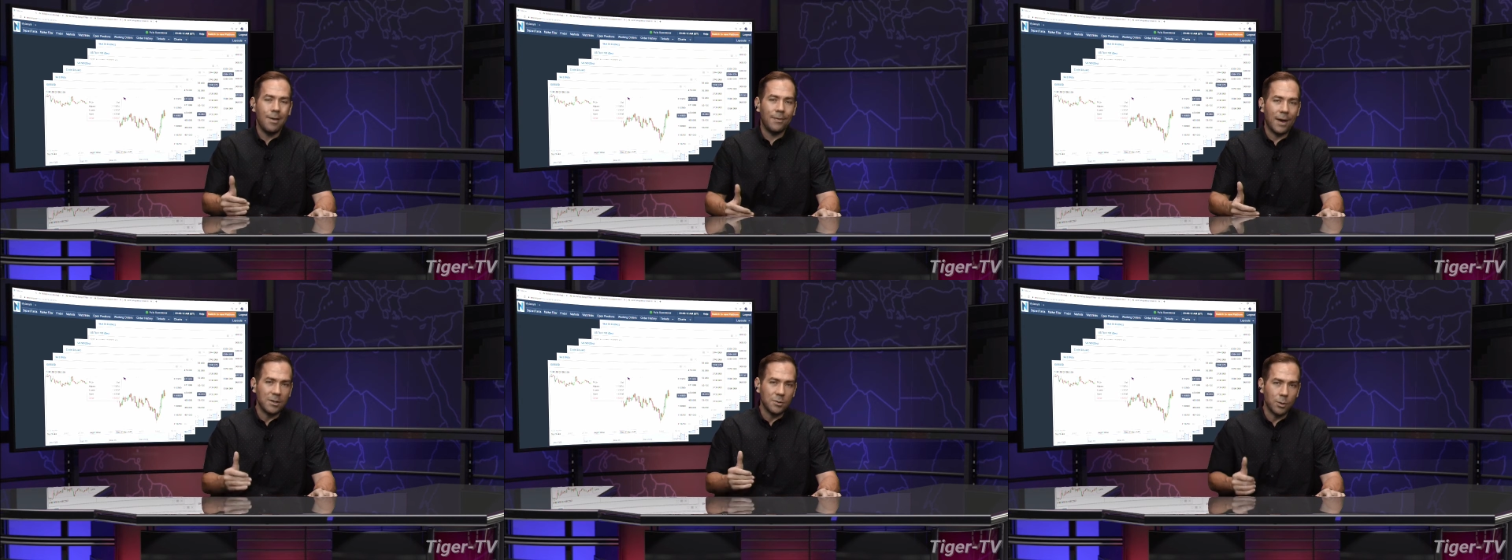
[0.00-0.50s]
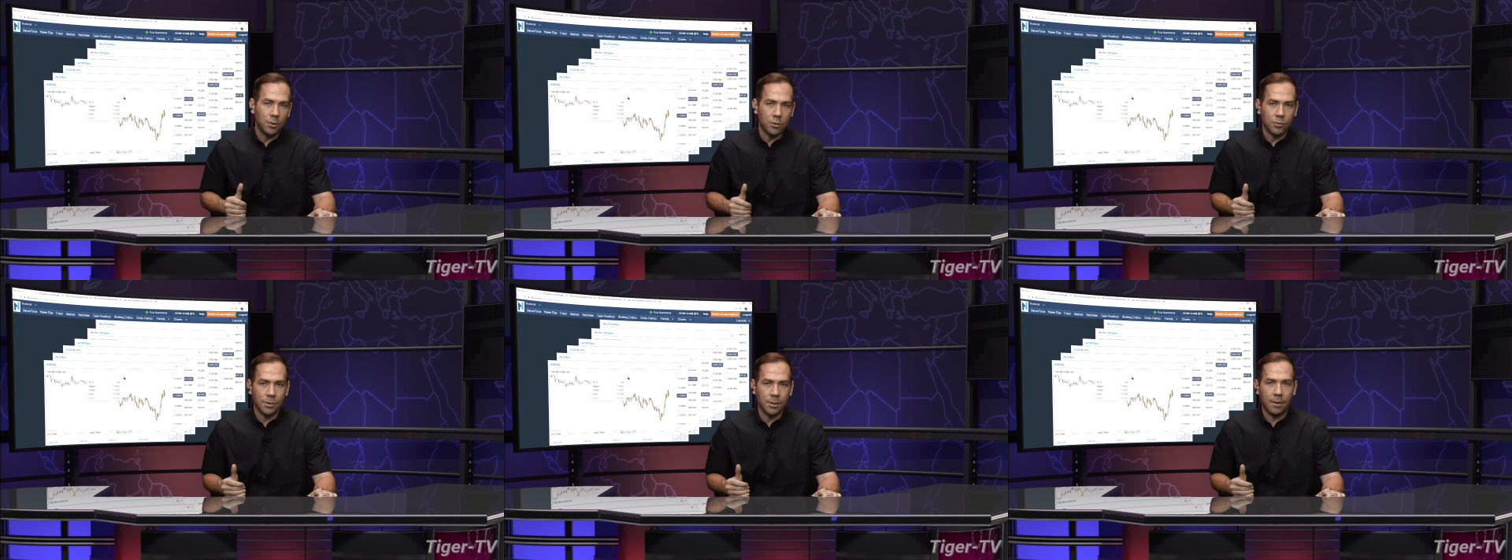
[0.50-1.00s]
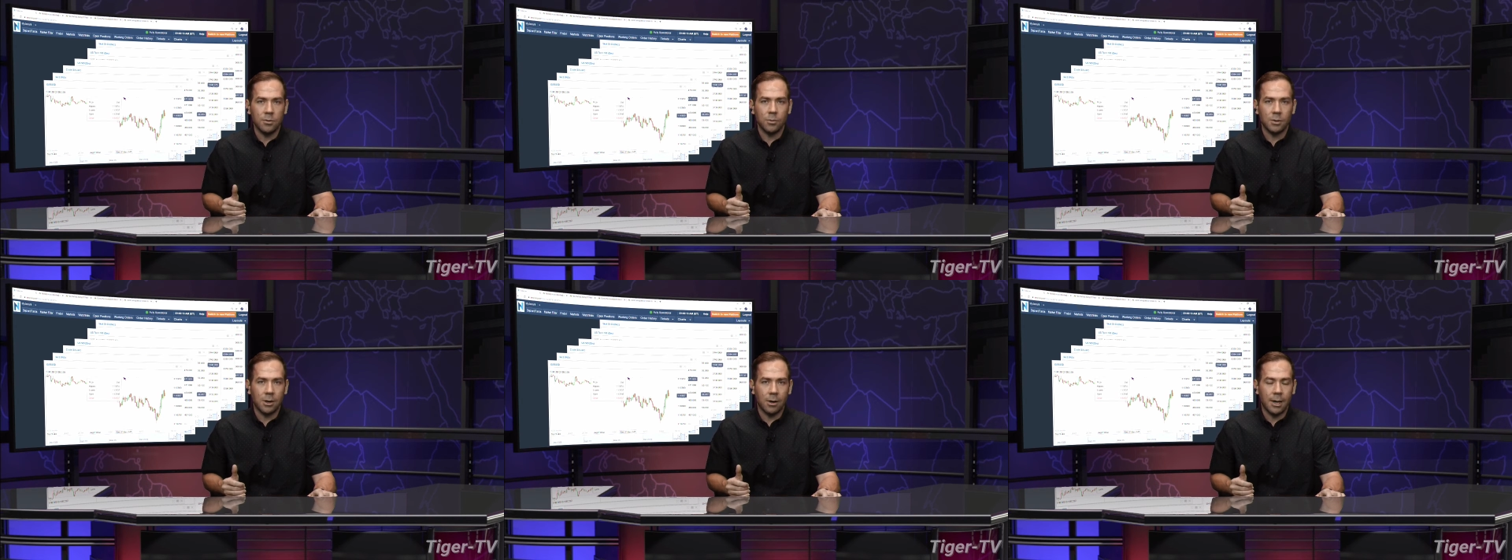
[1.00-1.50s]
That's when those results
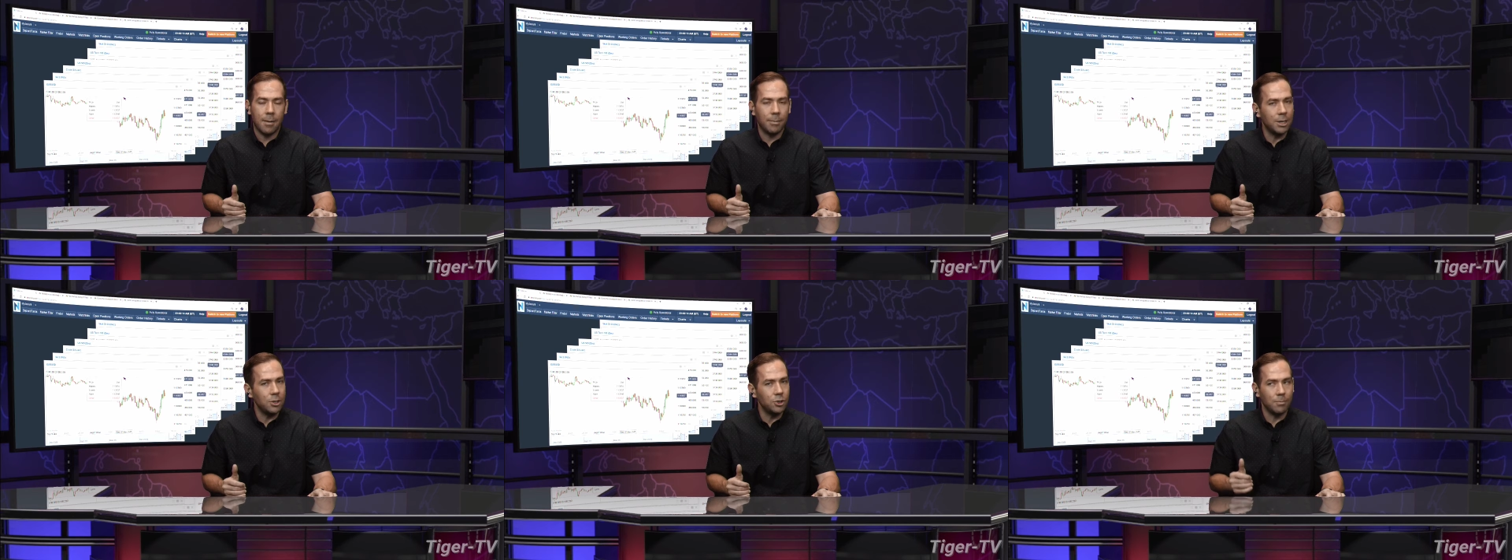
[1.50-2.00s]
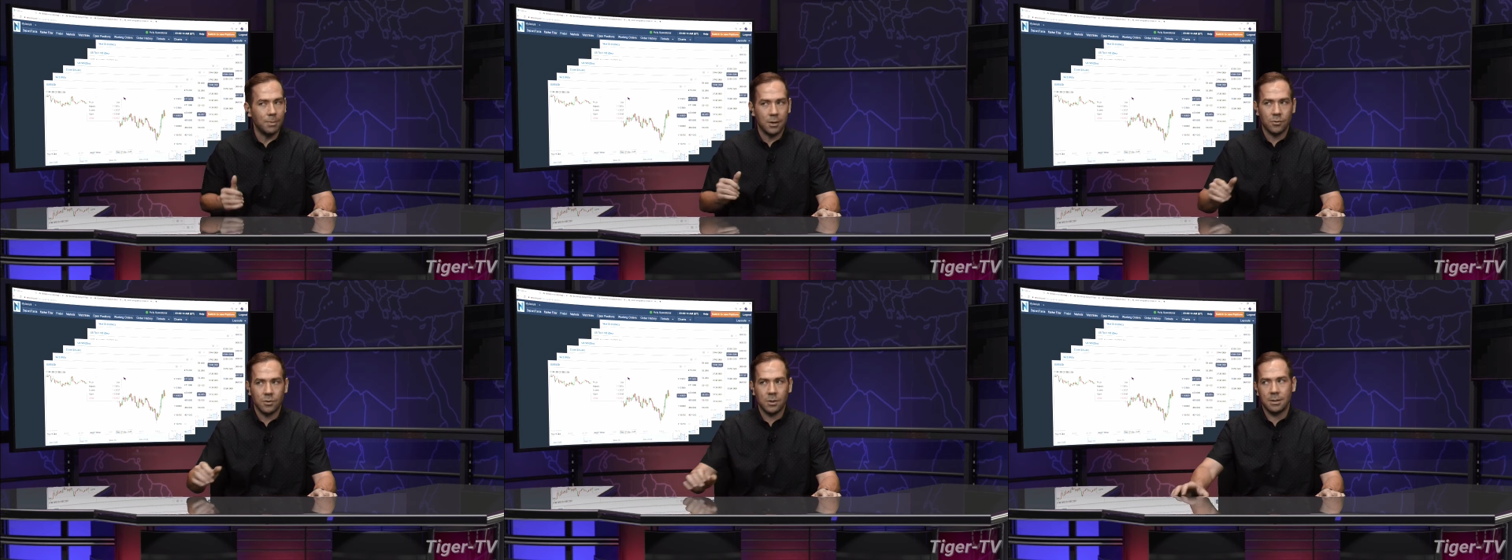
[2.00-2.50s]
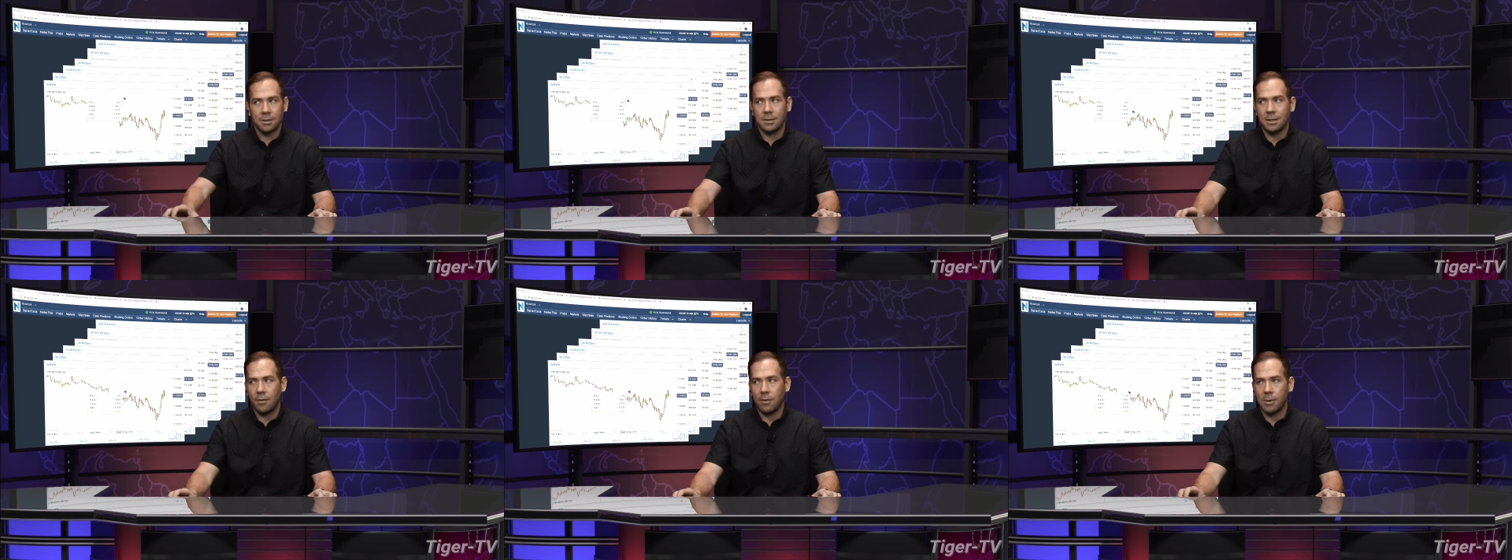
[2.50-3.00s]
will start coming in. Should be interesting to
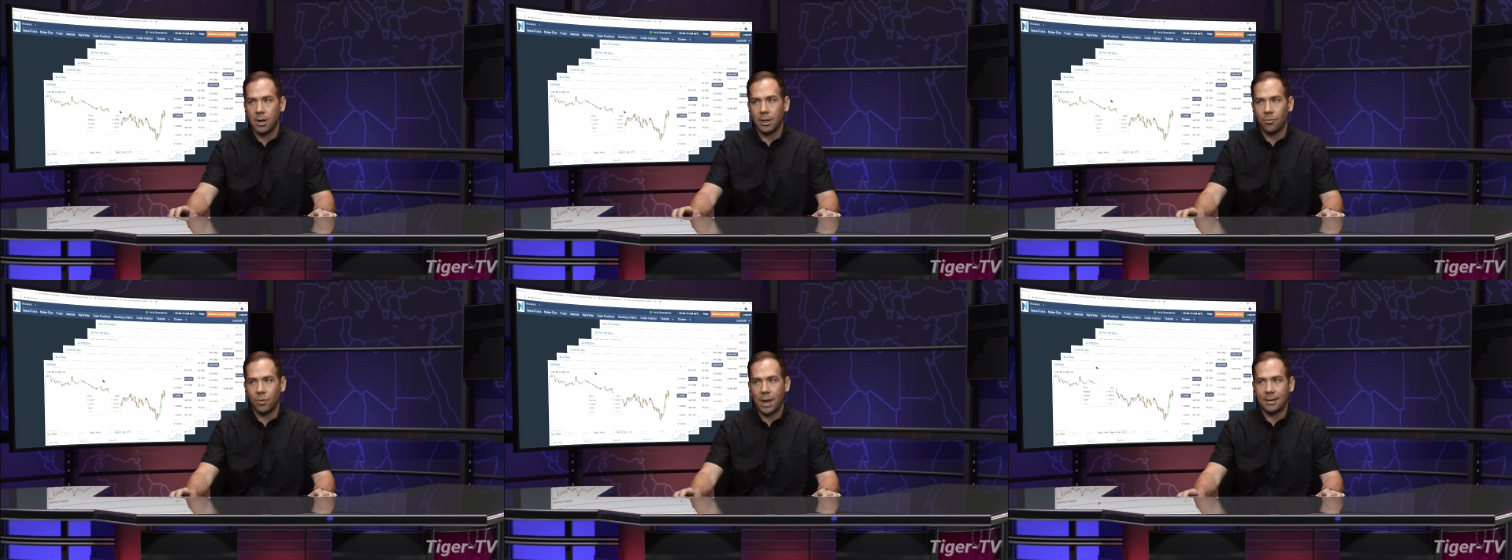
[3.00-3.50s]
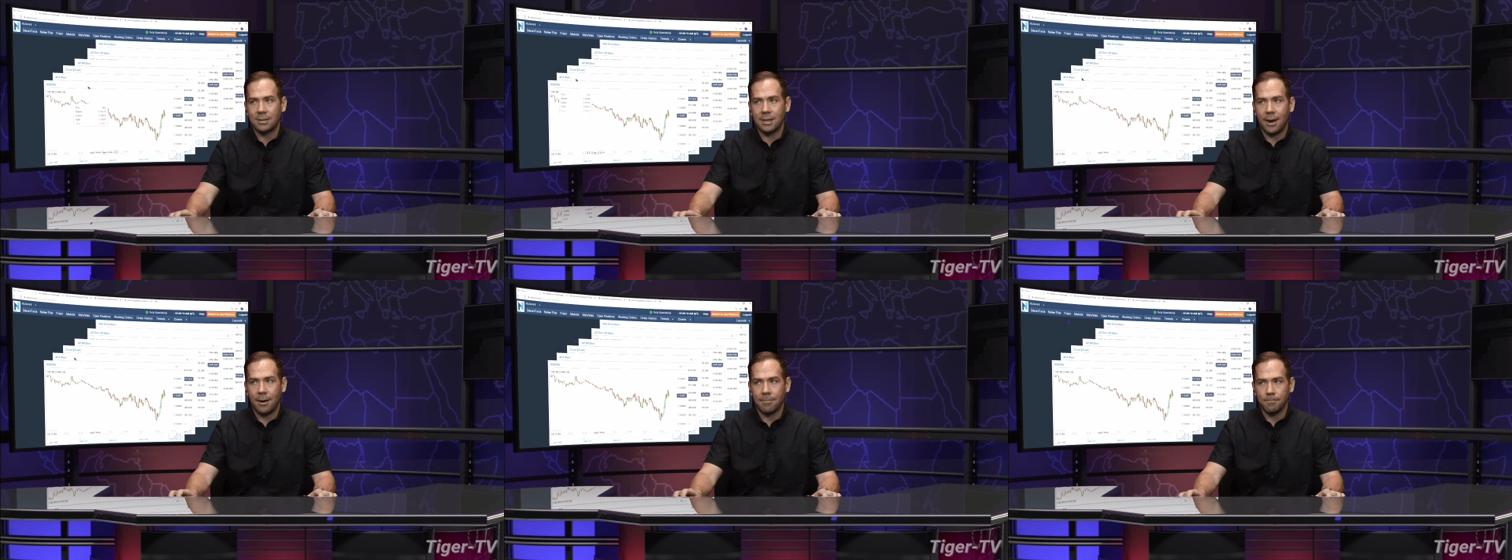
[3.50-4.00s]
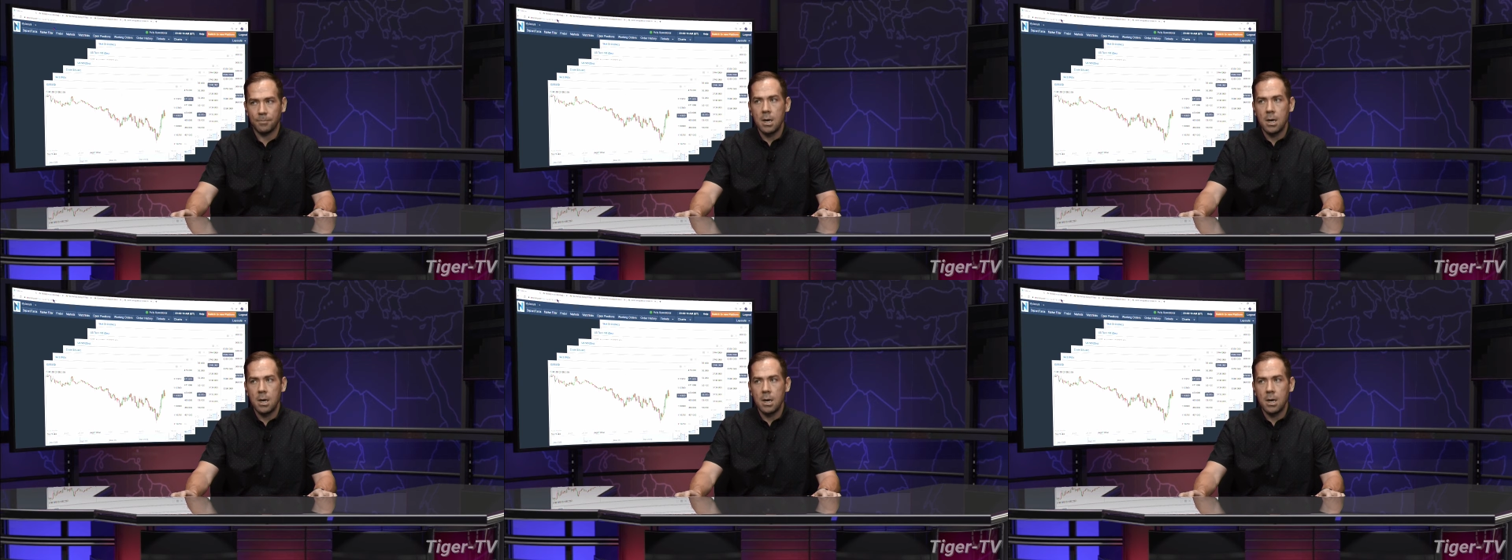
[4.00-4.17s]
see how the market reacts there.